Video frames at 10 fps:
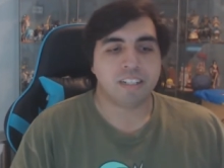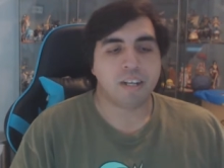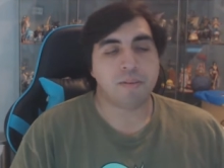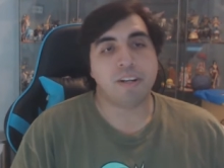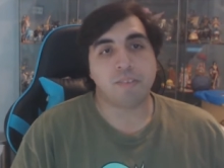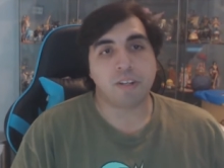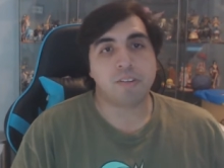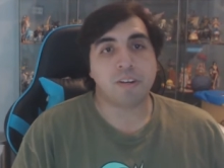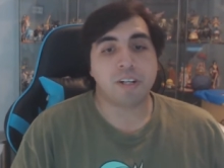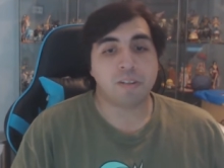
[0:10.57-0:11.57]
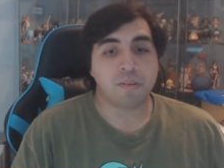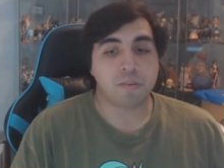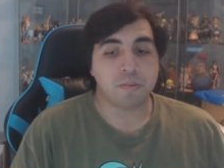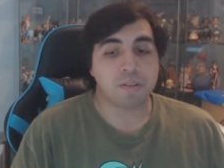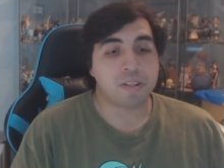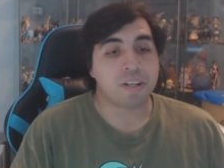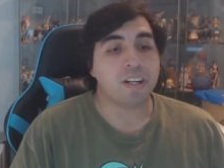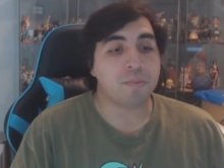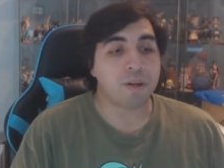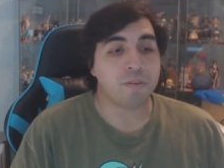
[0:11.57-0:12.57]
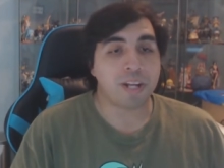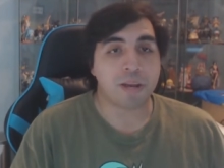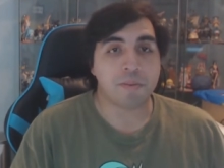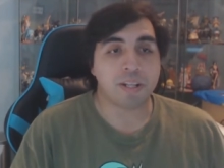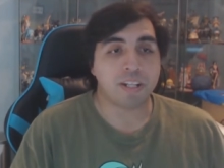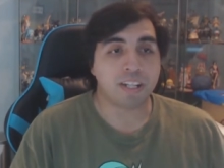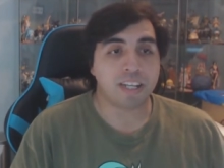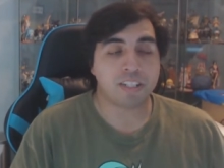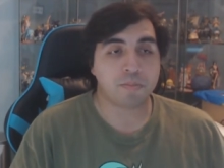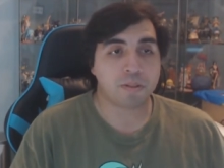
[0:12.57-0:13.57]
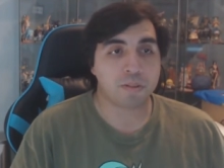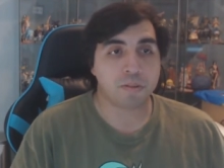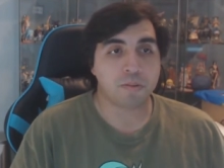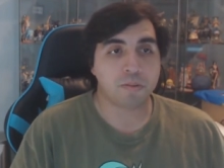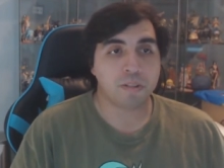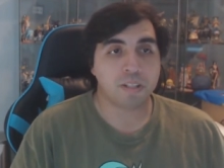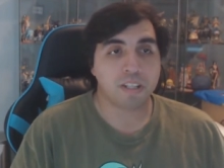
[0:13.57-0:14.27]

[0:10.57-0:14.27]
I'm not even going to try to talk about what happened in the last episode.